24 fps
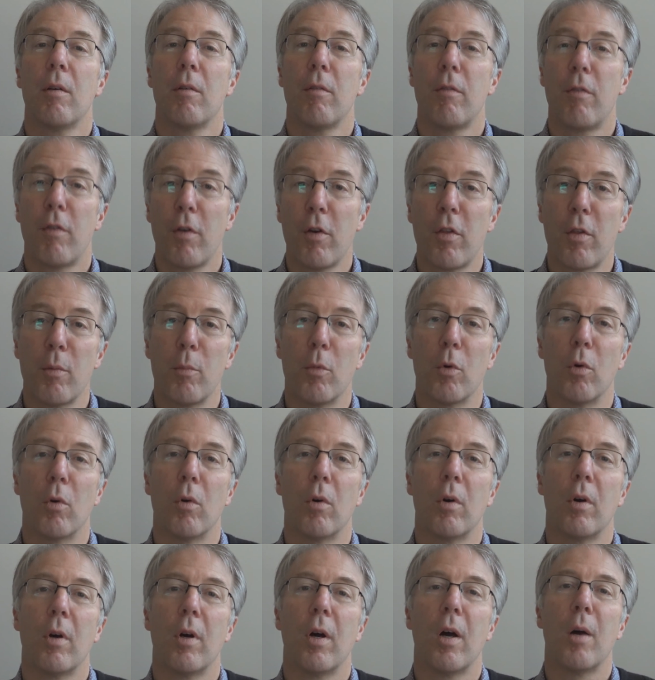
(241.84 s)

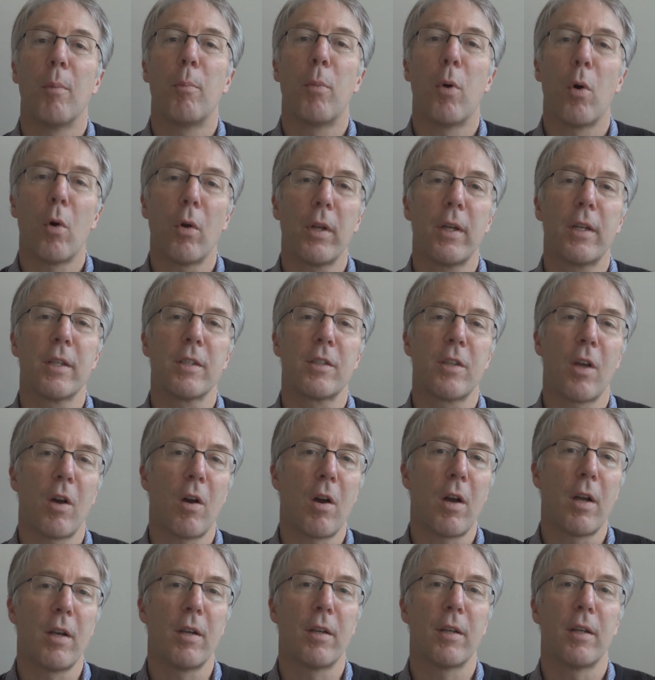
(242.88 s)
Furthermore, a poorly
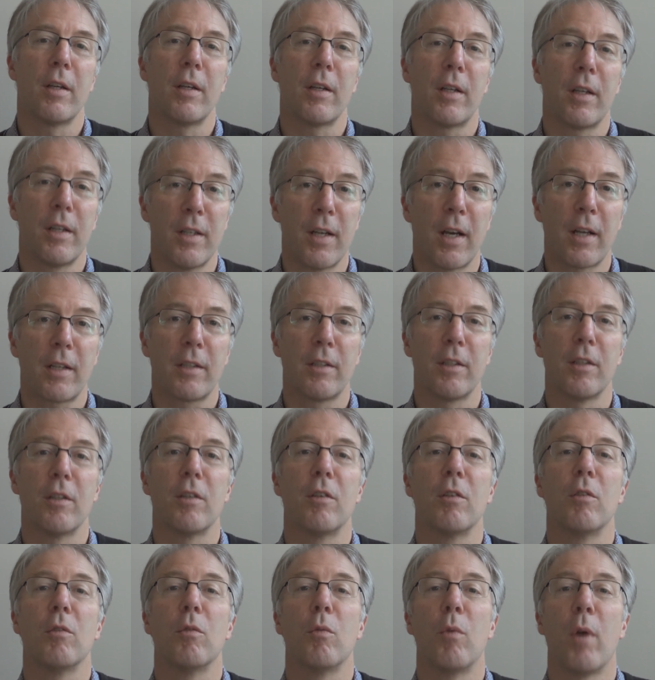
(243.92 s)
designed and
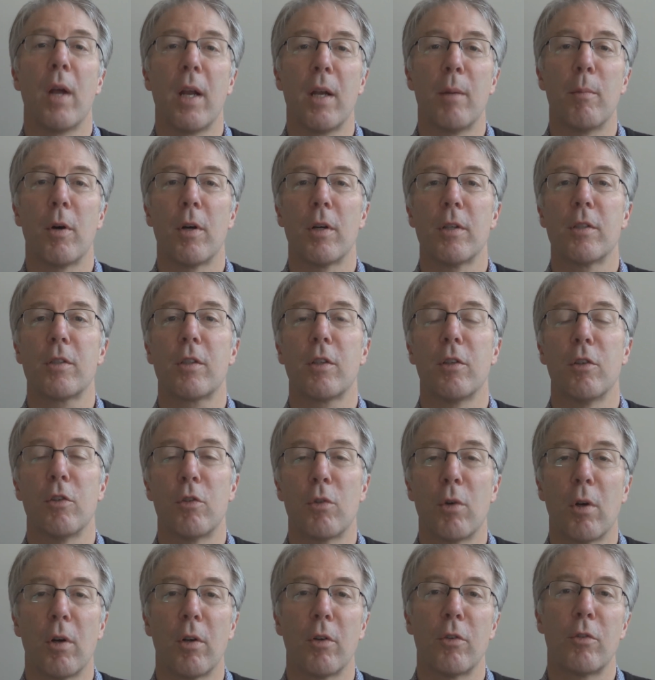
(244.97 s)
conducted randomised
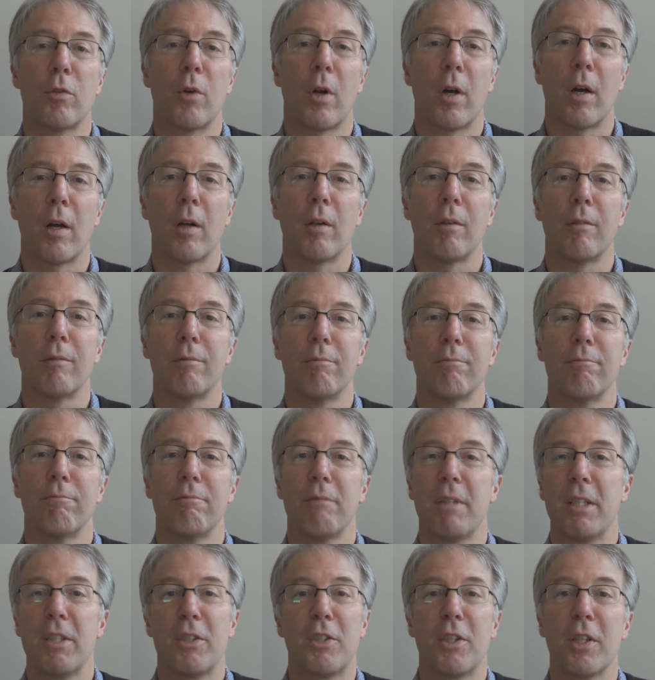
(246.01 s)
controlled trial
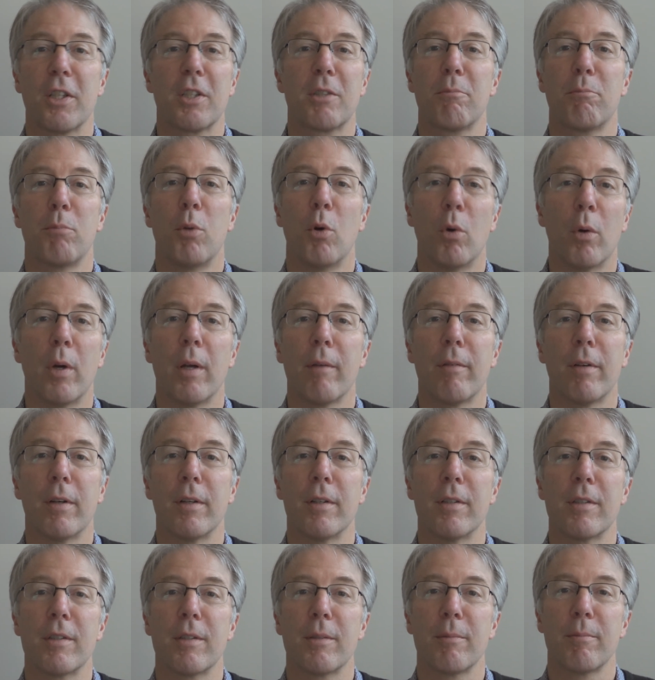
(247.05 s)
is just poor
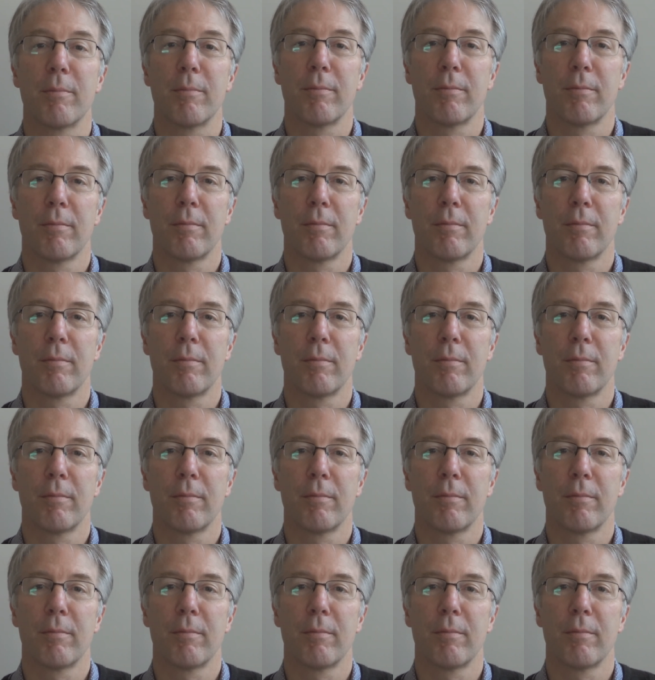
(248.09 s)
evidence.